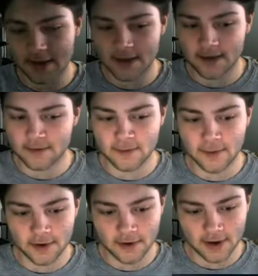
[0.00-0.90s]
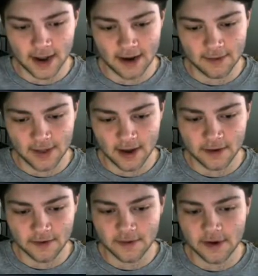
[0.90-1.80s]
doesn't reward your guy with
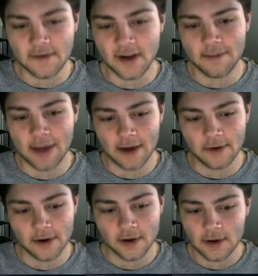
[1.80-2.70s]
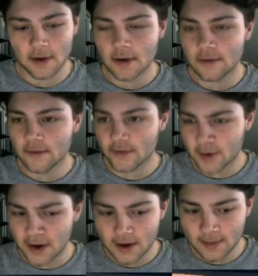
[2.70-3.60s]
125 power for
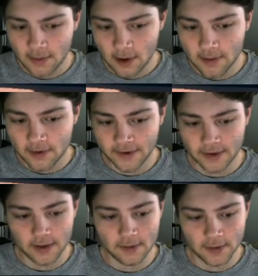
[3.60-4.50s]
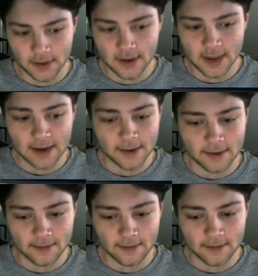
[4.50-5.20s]
squaring up the ball perfectly with good timing.